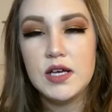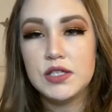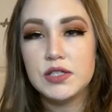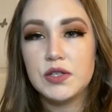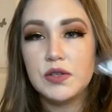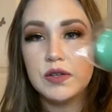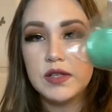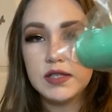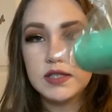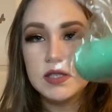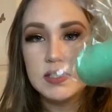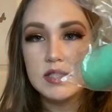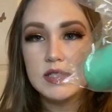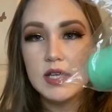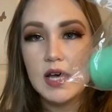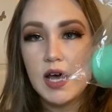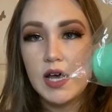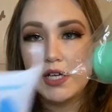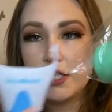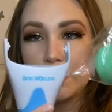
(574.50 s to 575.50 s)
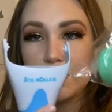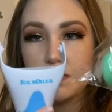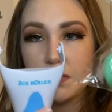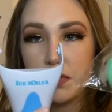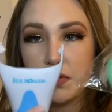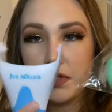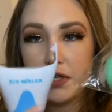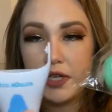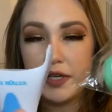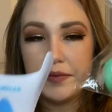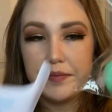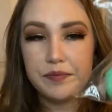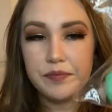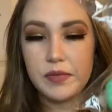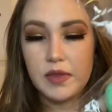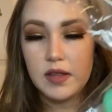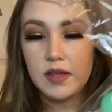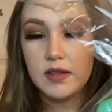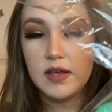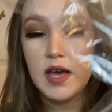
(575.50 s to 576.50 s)
So this is the ice roller.
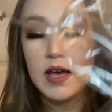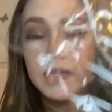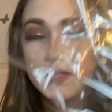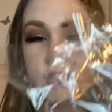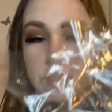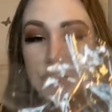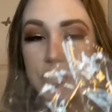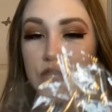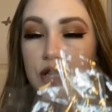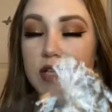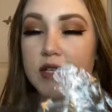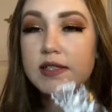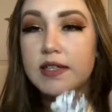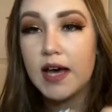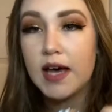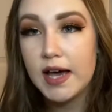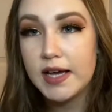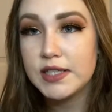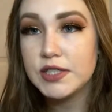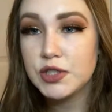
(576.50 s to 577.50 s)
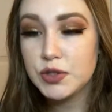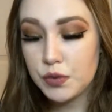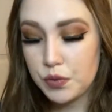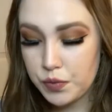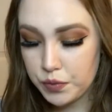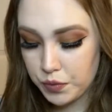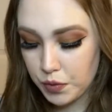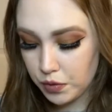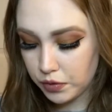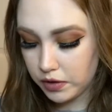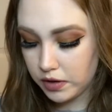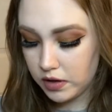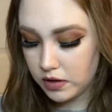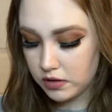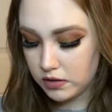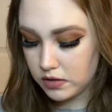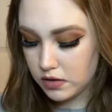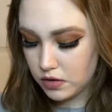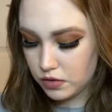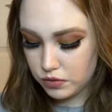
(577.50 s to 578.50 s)
Yes, it's ice roller.
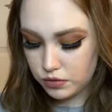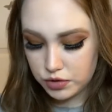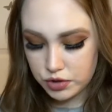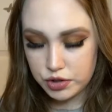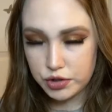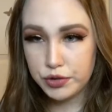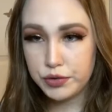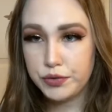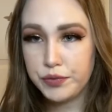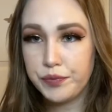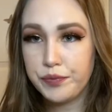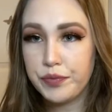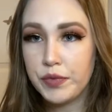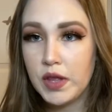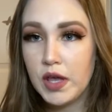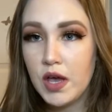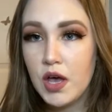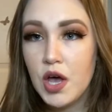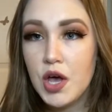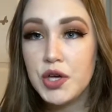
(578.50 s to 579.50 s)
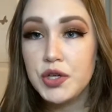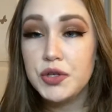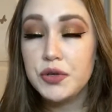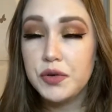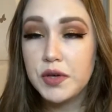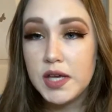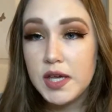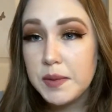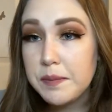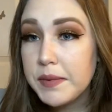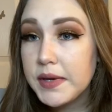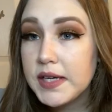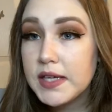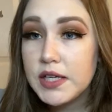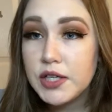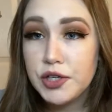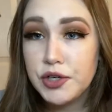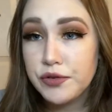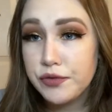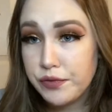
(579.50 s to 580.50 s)
Oh shoot. You keep it
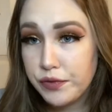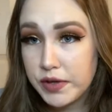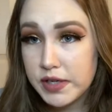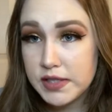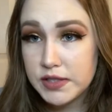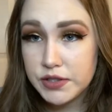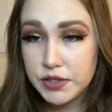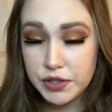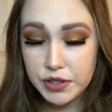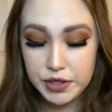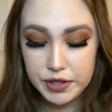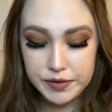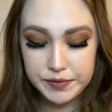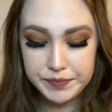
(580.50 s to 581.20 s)
in your freezer